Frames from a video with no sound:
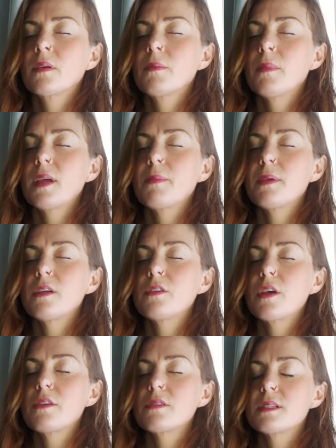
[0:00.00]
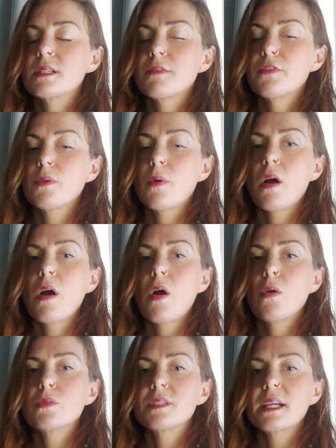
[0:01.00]
Maybe you notice if you are
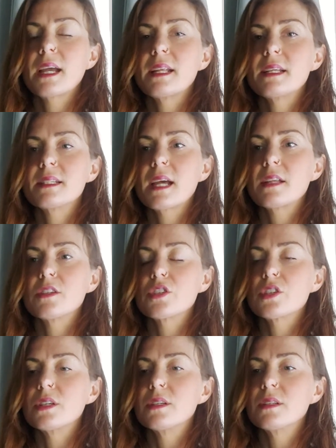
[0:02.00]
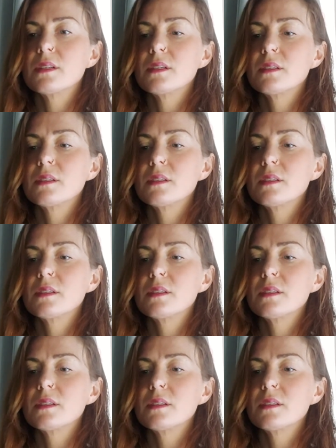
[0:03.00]
holding any tension.